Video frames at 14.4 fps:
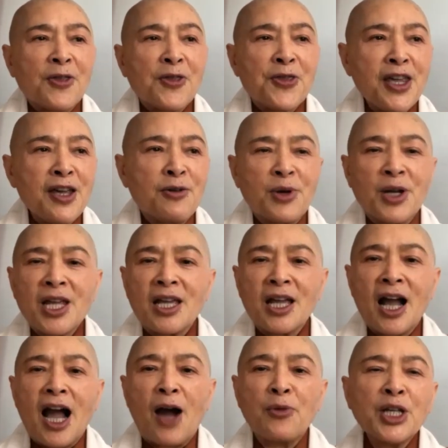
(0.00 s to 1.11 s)

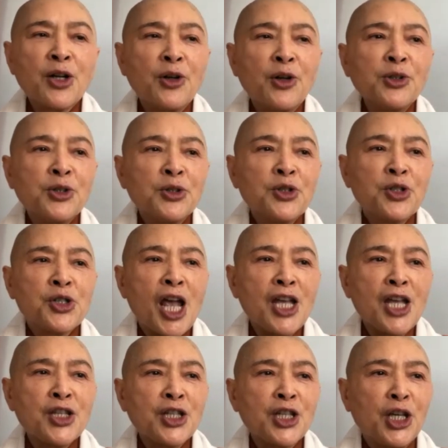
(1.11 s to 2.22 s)
theory, are we going to
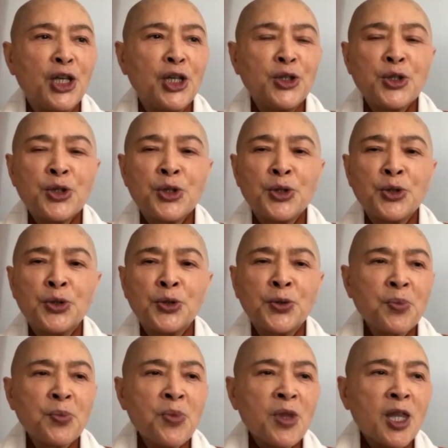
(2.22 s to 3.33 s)
change
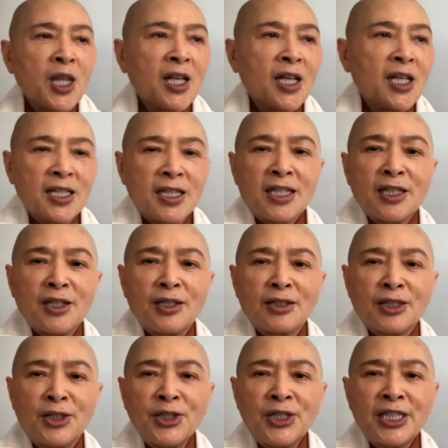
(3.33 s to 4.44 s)
into the
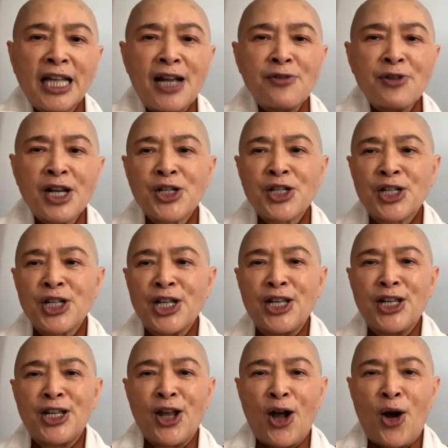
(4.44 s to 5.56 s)
good
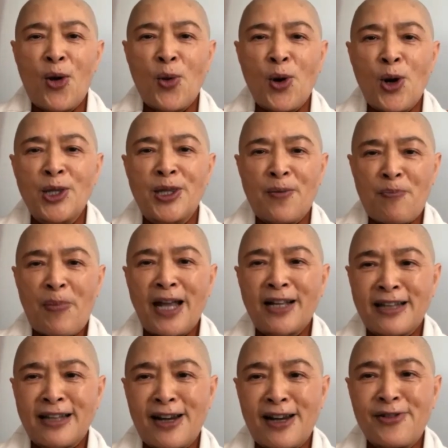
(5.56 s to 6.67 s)
direction or the bad
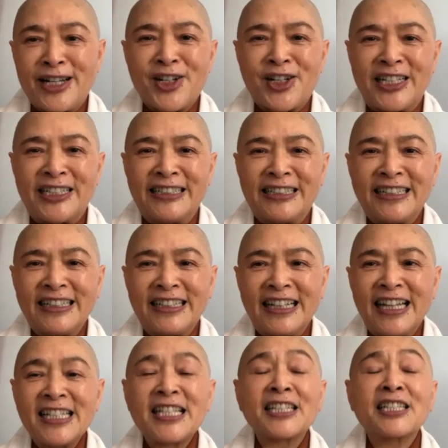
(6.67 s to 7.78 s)
direction?
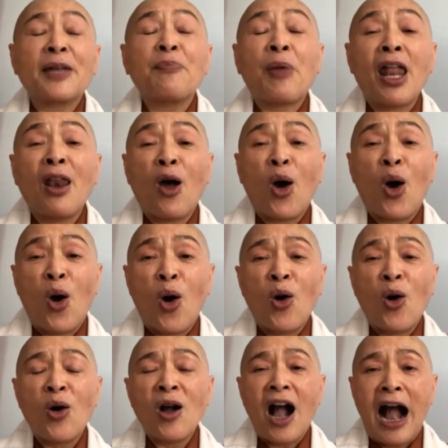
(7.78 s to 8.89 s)
It depends
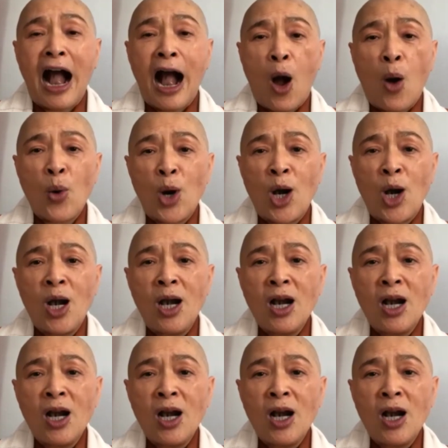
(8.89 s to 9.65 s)
on our